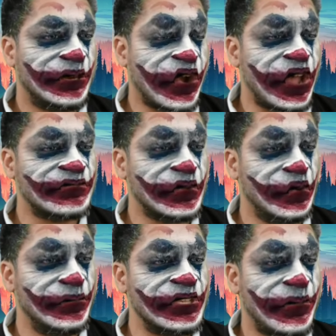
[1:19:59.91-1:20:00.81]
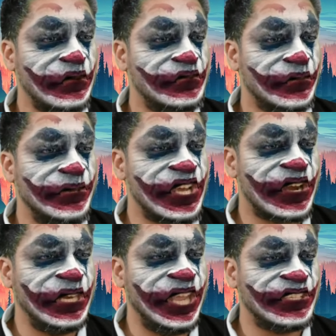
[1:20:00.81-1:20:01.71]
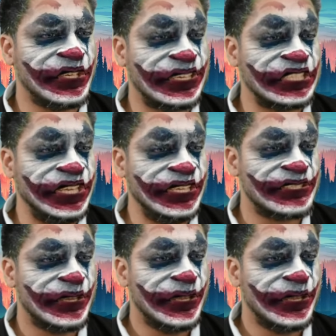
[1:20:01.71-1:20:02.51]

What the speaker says: across the globe is about to be terminated. At least